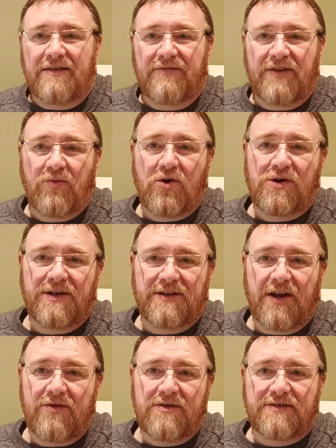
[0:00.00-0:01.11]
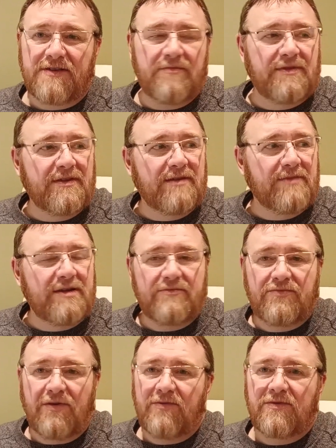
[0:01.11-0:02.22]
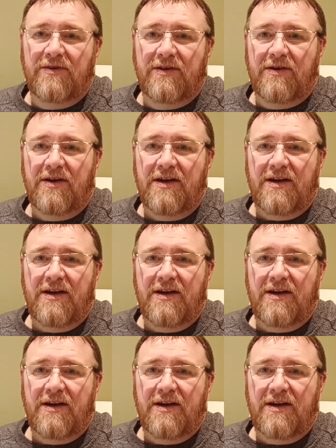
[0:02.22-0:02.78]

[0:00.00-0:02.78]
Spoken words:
Have you watered it down or something? I mean, well, yeah,